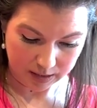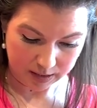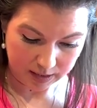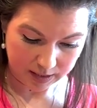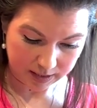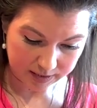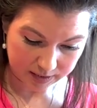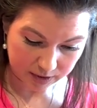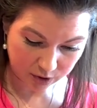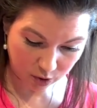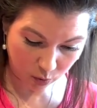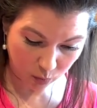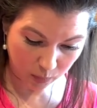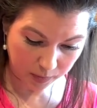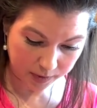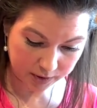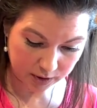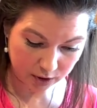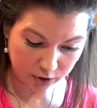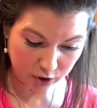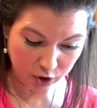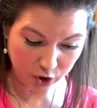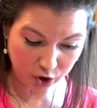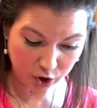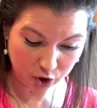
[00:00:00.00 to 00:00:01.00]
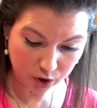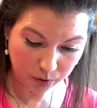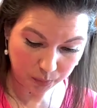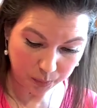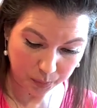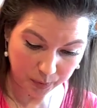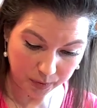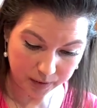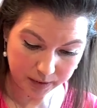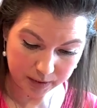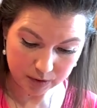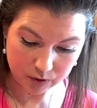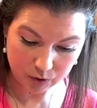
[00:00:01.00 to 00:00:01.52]
it's going to look
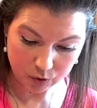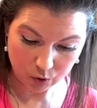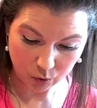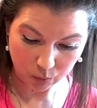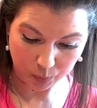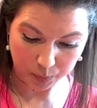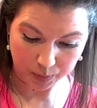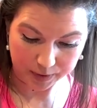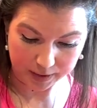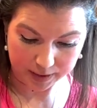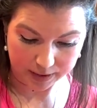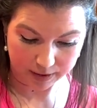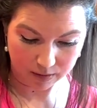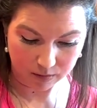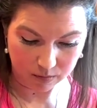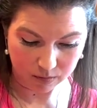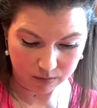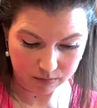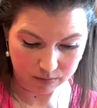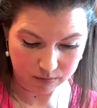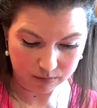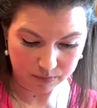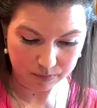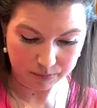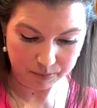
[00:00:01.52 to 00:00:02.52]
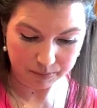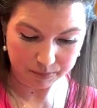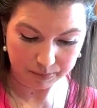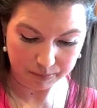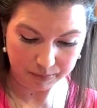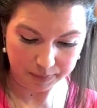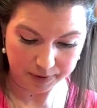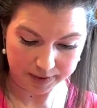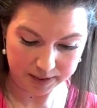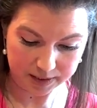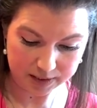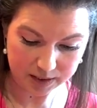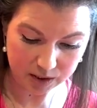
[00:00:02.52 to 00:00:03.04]
pretty soupy now.
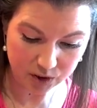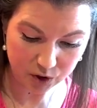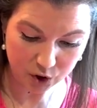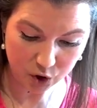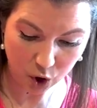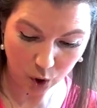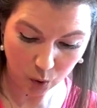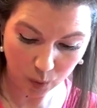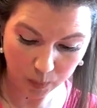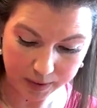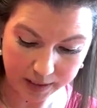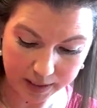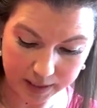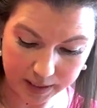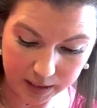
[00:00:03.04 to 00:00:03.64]
But this is going